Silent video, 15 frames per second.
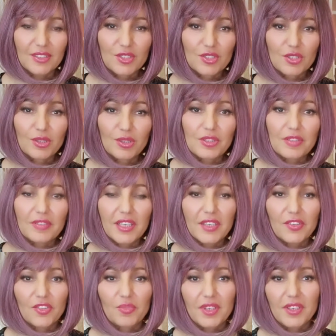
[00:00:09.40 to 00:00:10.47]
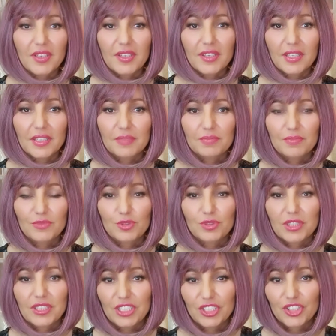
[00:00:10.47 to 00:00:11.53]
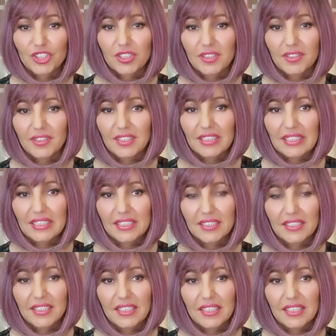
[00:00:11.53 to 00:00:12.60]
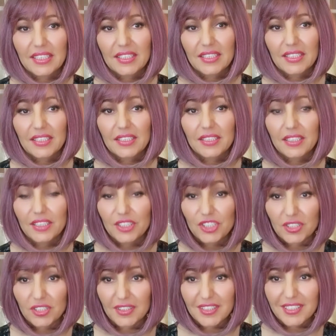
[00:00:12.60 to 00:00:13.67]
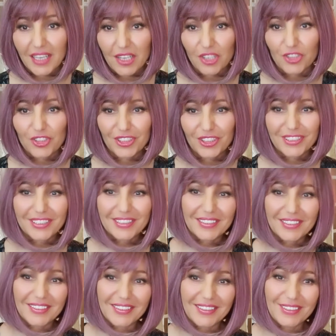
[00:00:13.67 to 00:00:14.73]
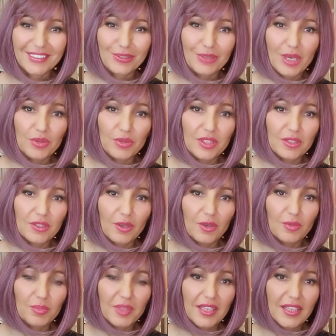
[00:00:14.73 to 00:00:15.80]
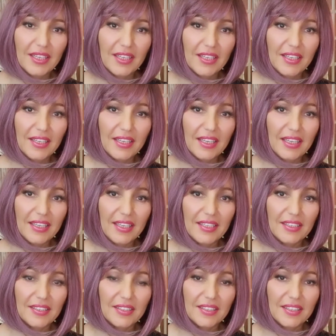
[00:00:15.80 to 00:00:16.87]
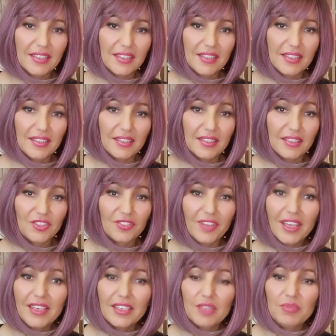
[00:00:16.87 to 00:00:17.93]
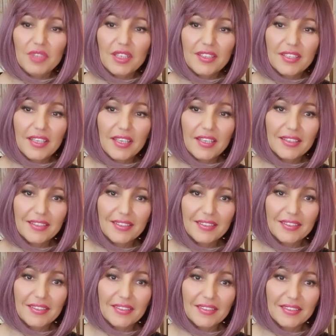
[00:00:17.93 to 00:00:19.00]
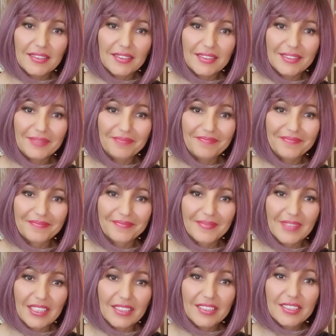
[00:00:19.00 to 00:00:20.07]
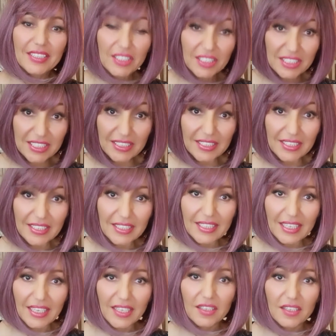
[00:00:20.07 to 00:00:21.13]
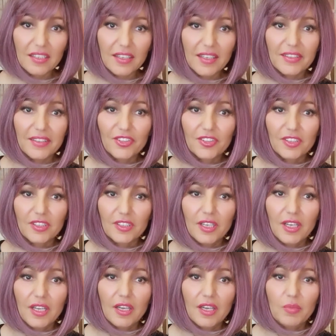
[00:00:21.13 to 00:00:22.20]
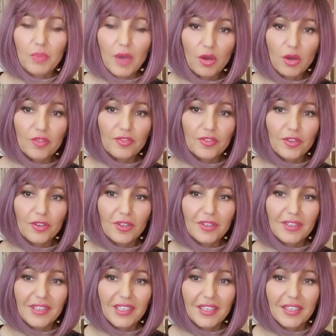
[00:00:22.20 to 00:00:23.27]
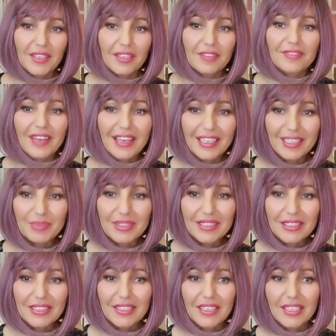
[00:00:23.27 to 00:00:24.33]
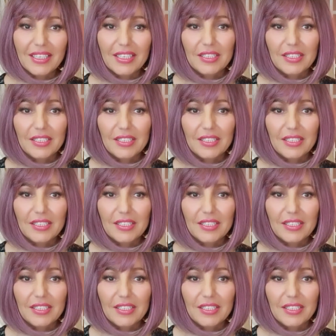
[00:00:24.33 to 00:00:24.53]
Soul retrieval has been a tradition in indigenous cultures throughout the globe, and it's finally being taken seriously again as a powerful, viable